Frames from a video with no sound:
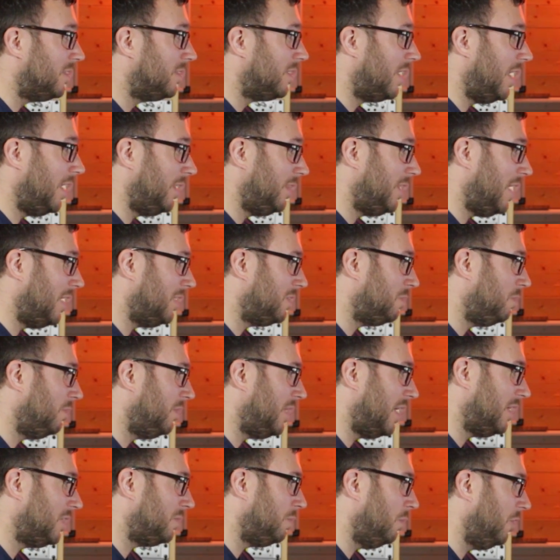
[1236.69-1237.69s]
So
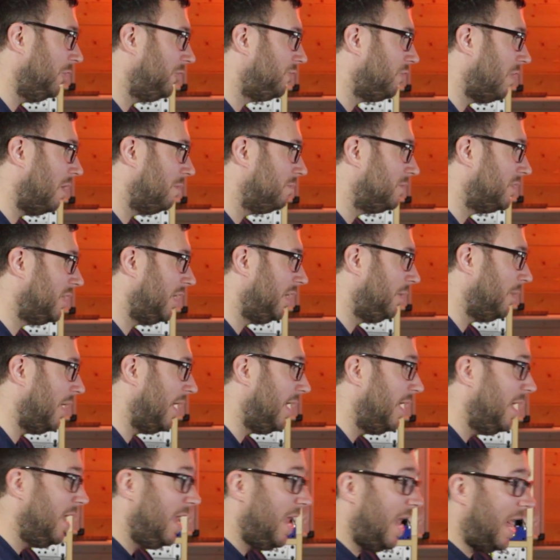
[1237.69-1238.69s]
that's my drums
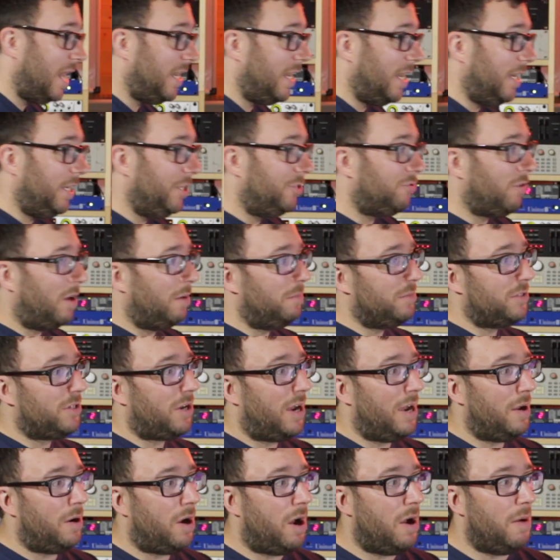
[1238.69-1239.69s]
anyway. And any drums
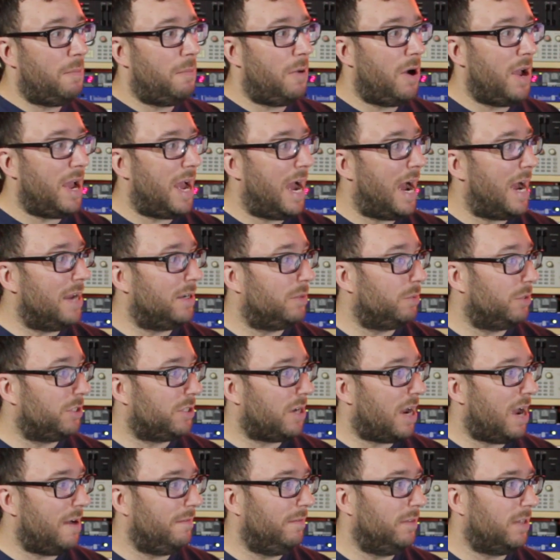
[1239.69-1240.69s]
I might add,
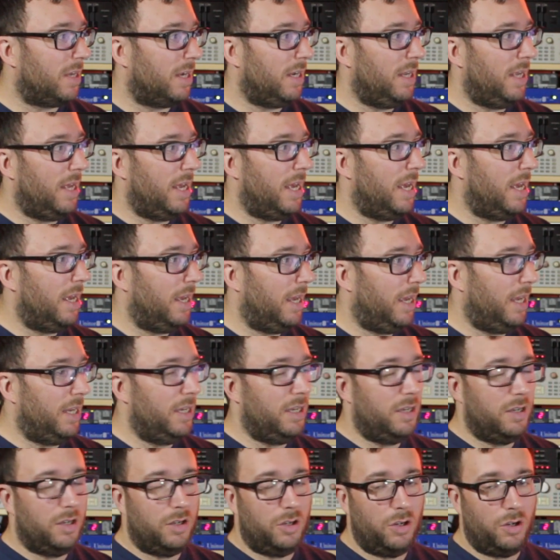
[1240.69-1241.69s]
which I haven't done here,
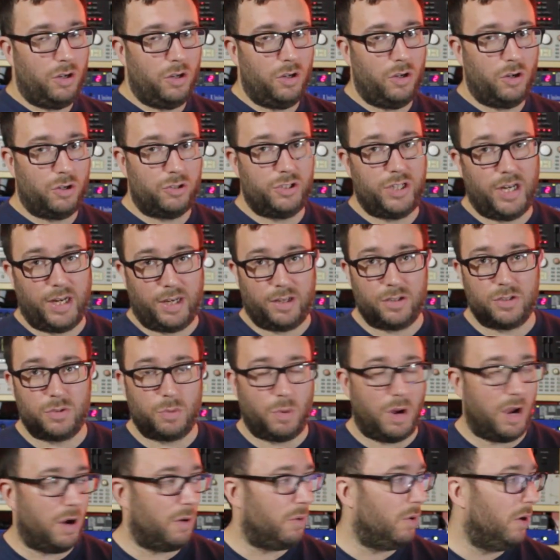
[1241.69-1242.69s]
in Logic as
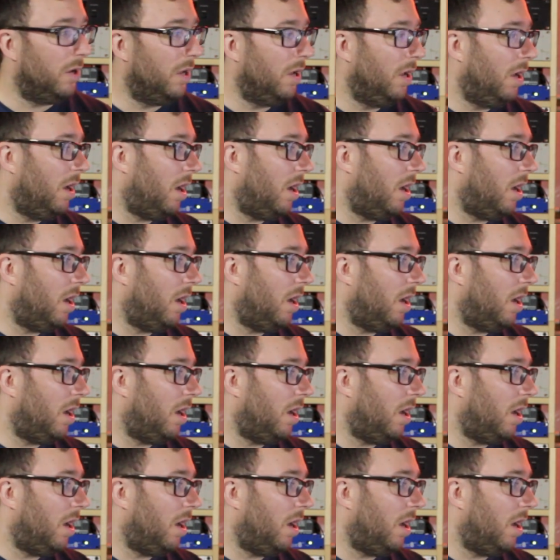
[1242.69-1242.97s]
well.